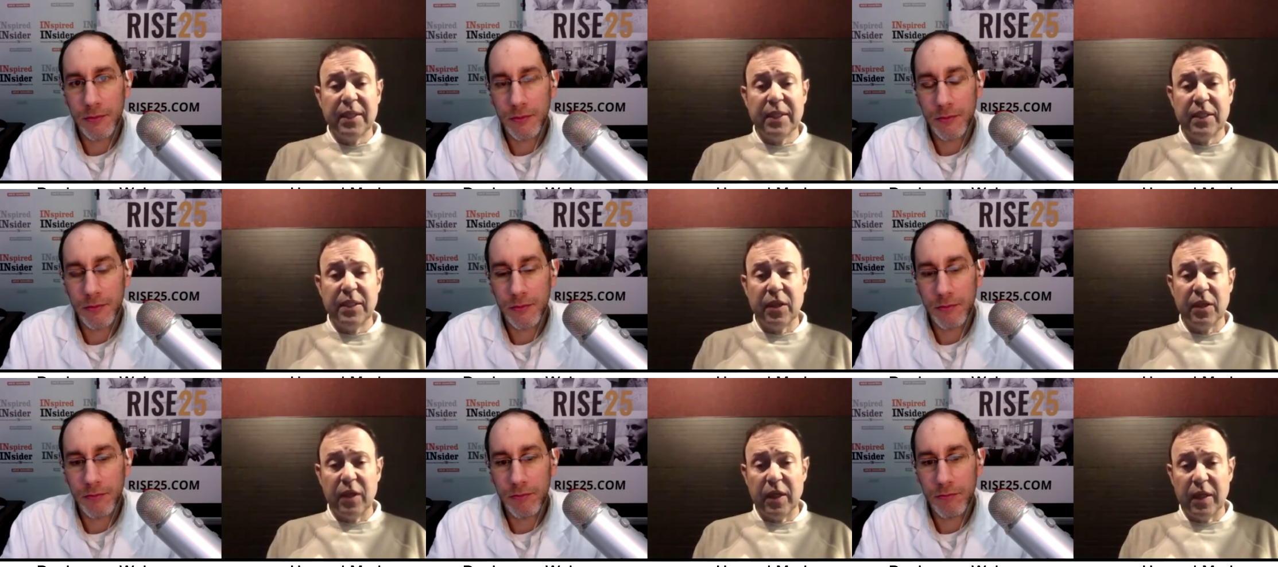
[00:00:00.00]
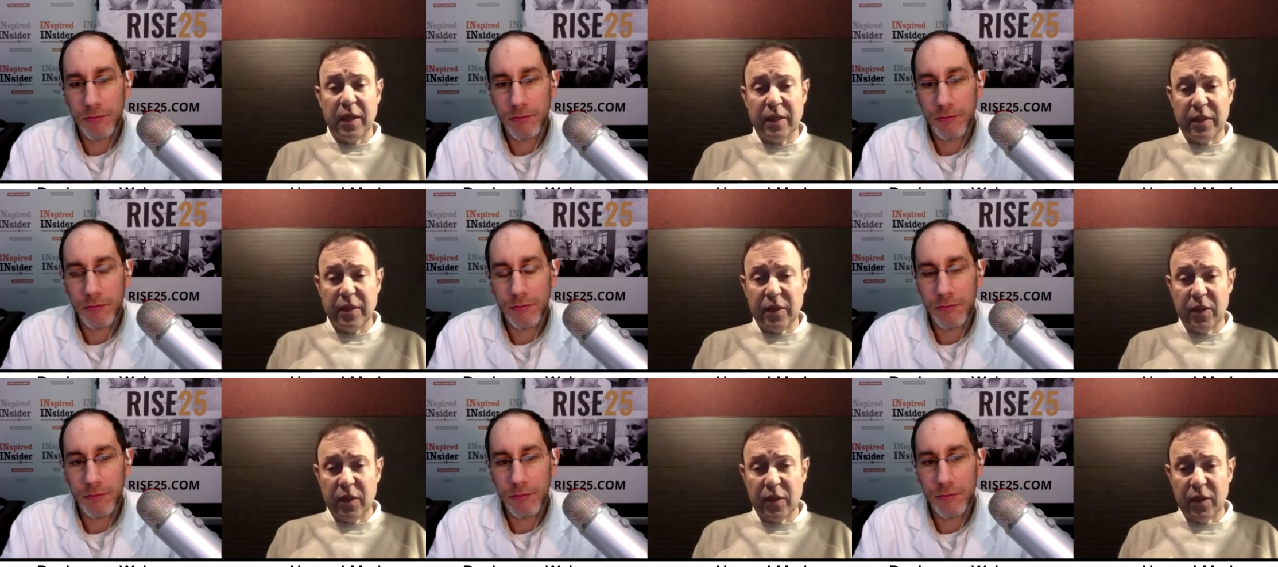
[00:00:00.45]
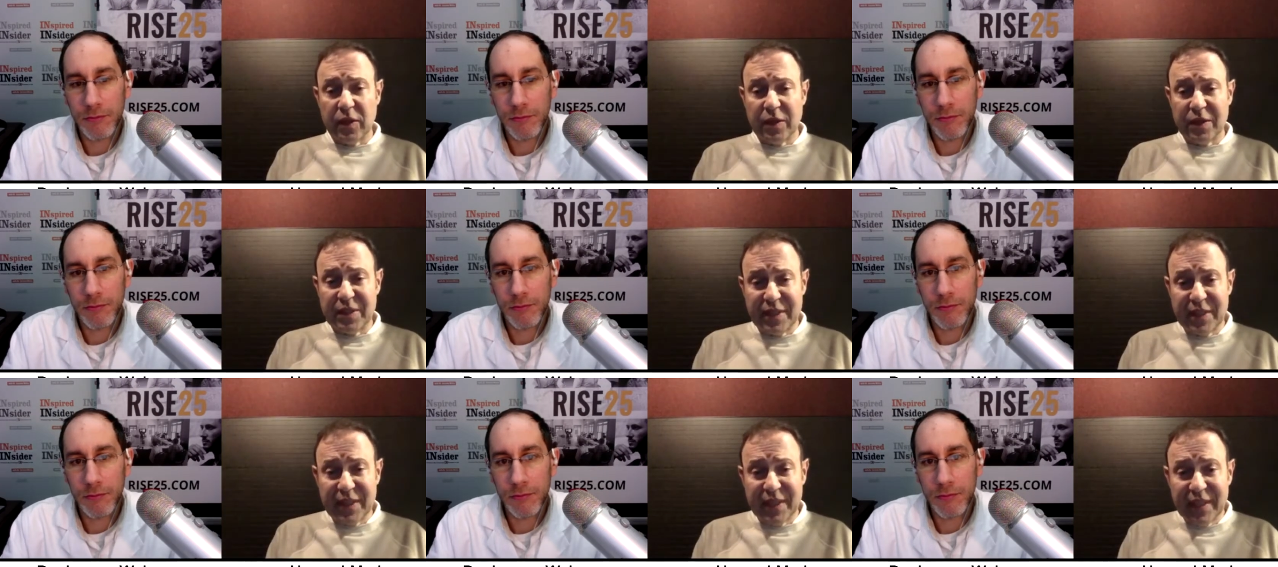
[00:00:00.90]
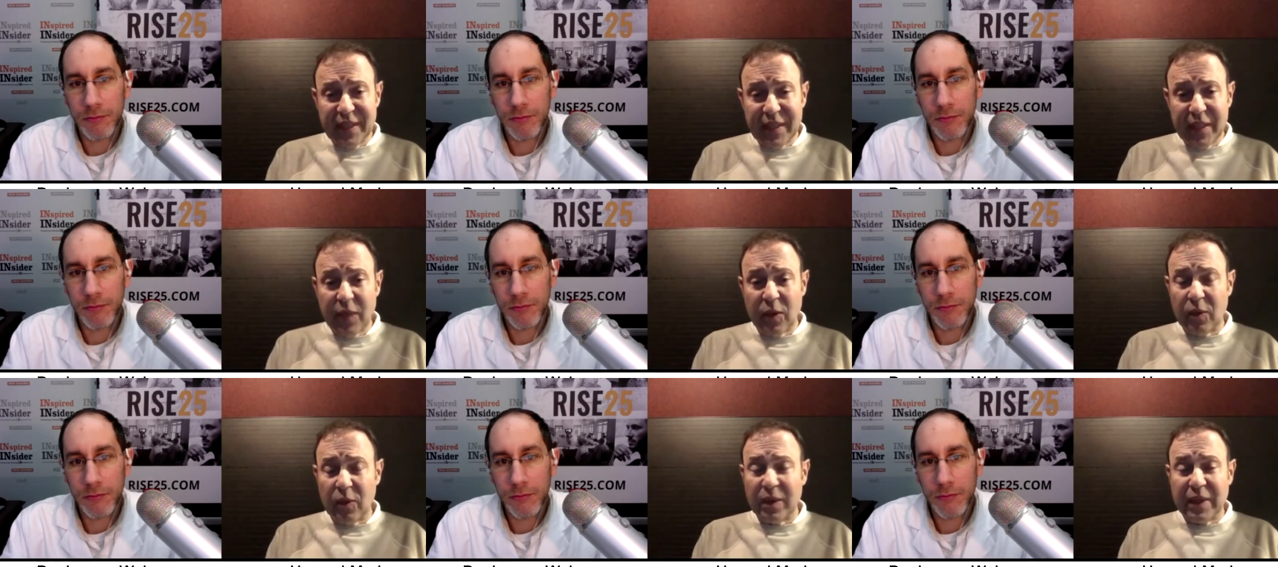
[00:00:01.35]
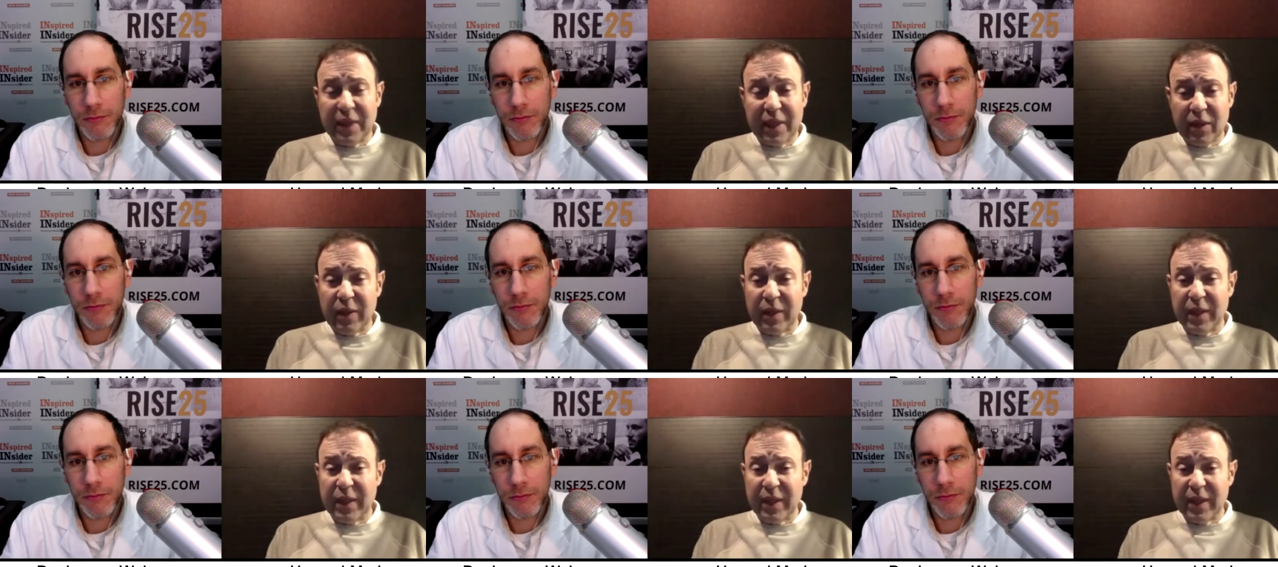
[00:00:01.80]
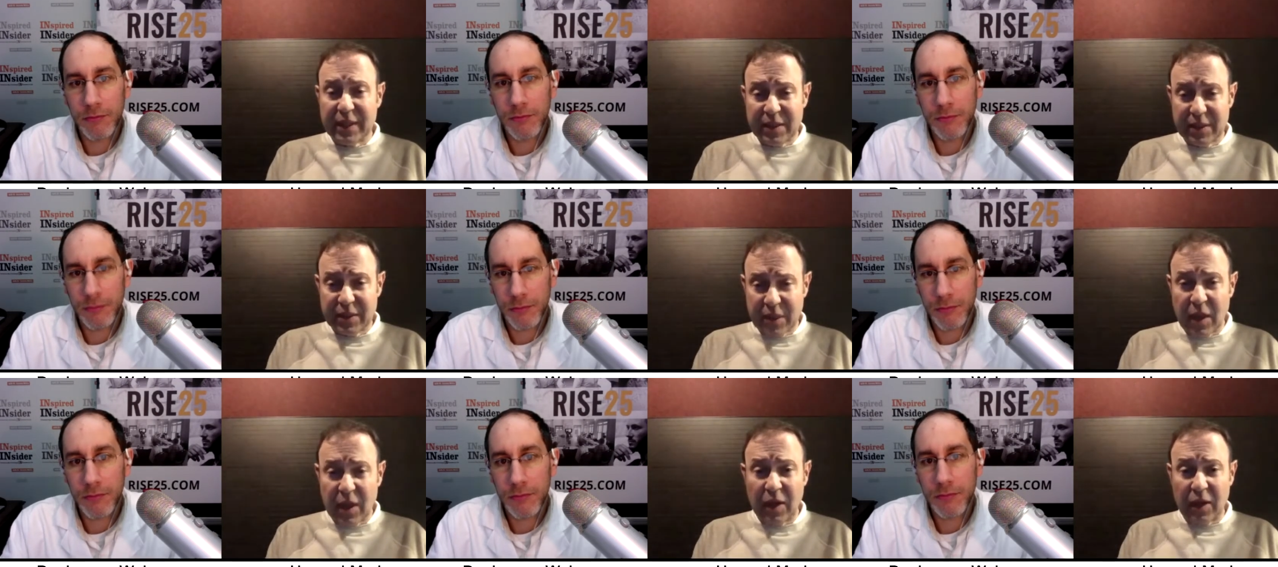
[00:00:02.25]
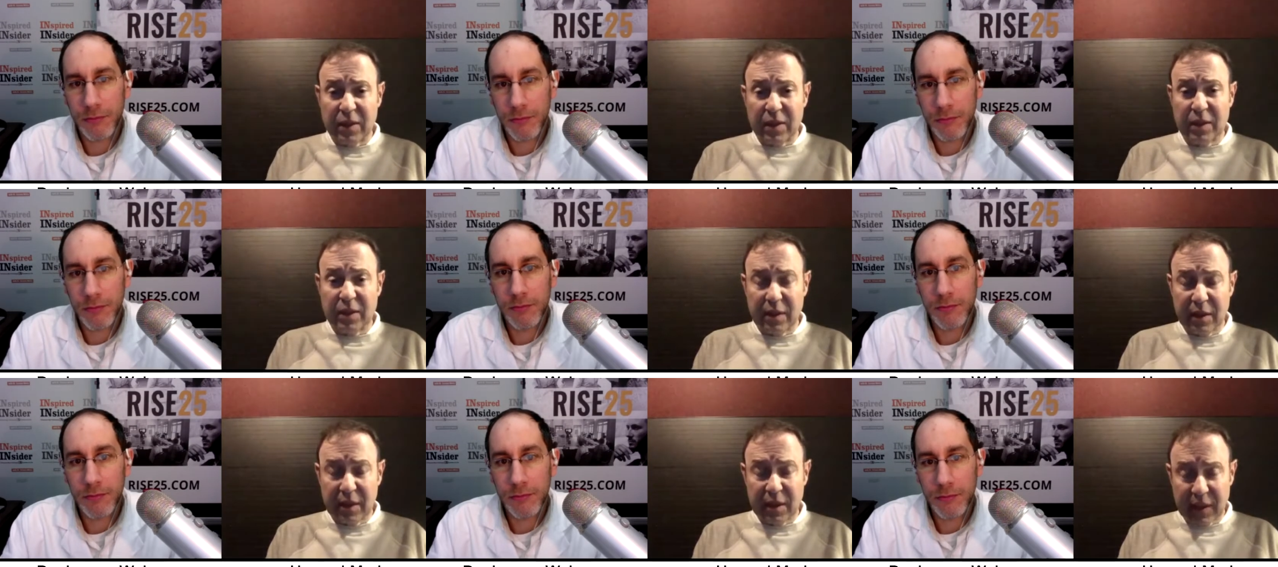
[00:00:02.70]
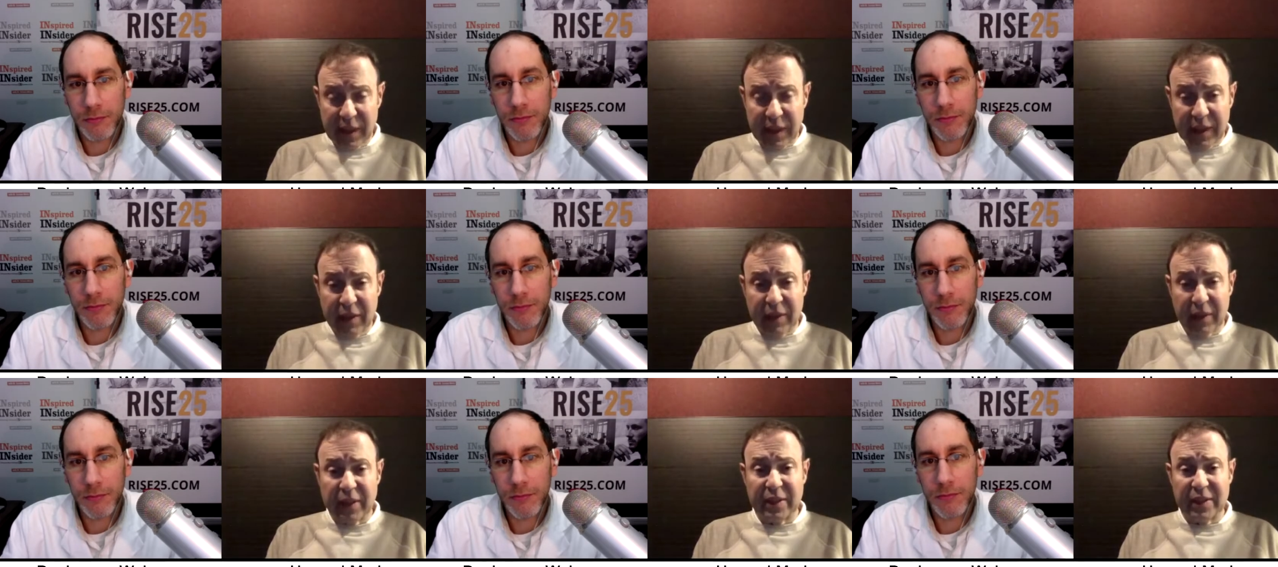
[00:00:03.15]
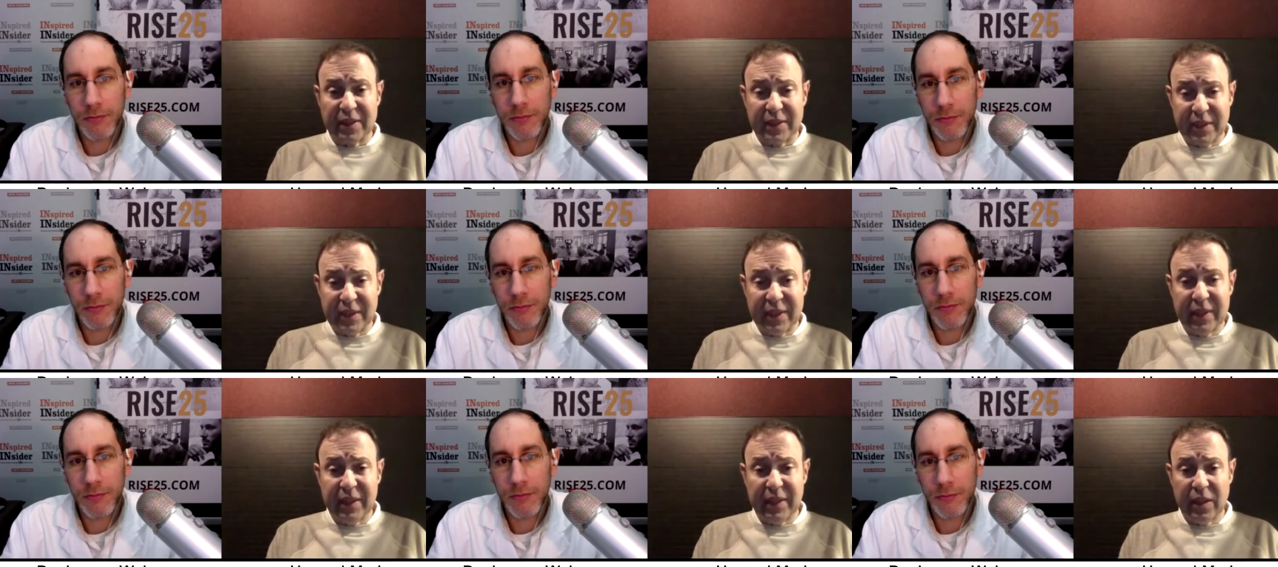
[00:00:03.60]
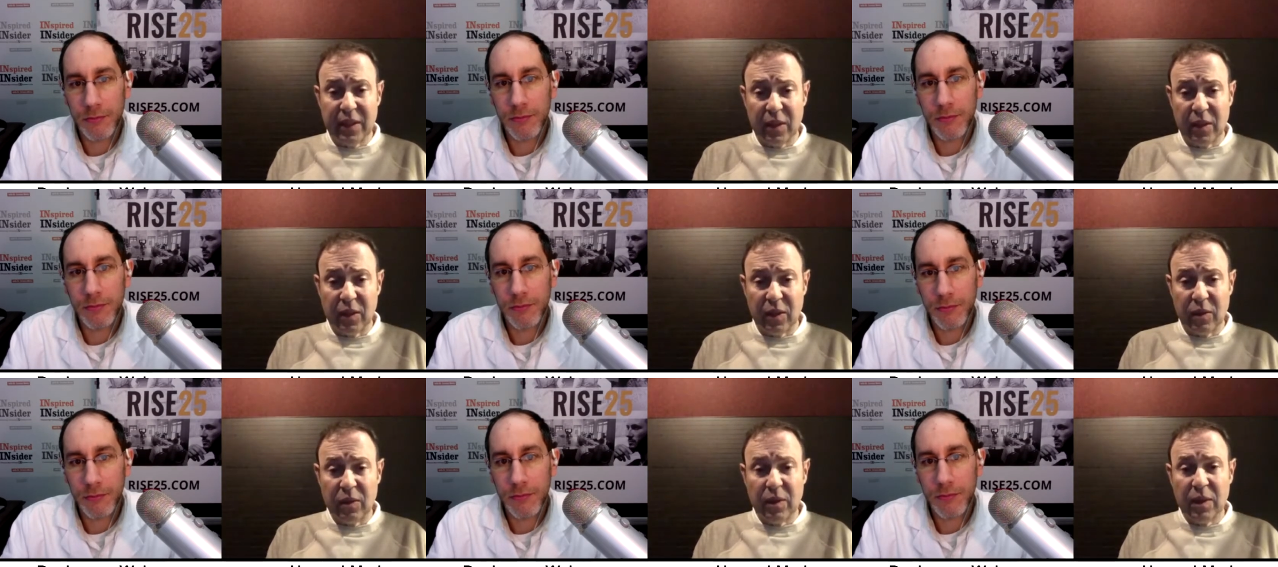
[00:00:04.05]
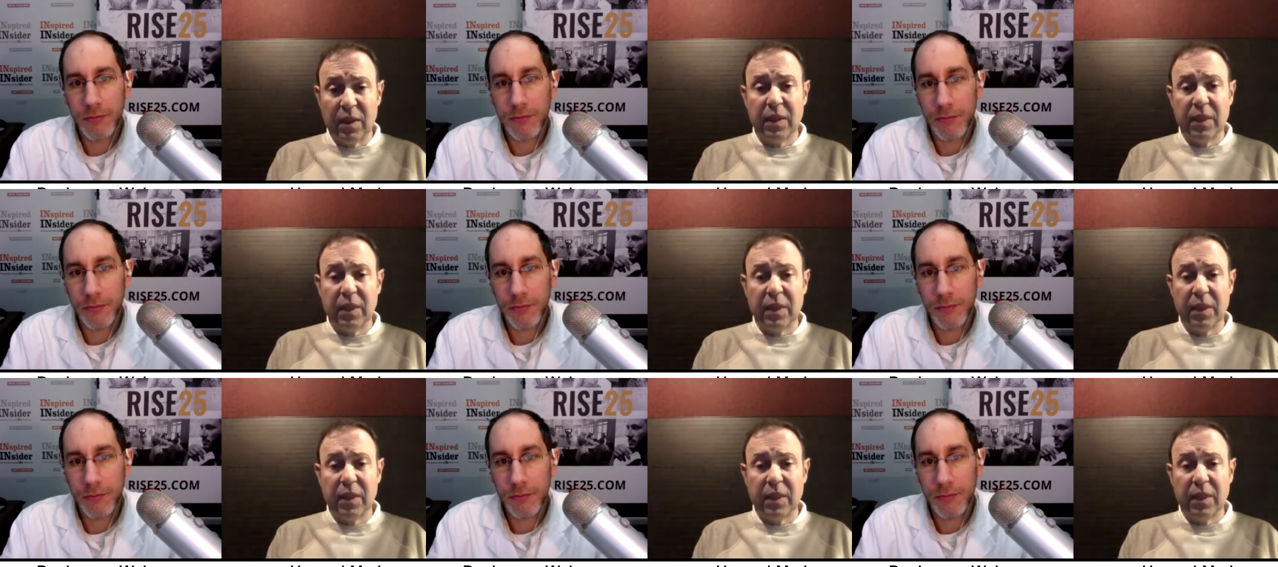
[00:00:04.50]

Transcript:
Speaker 1: the, the C E O, literally, let's talk clearly, the C E O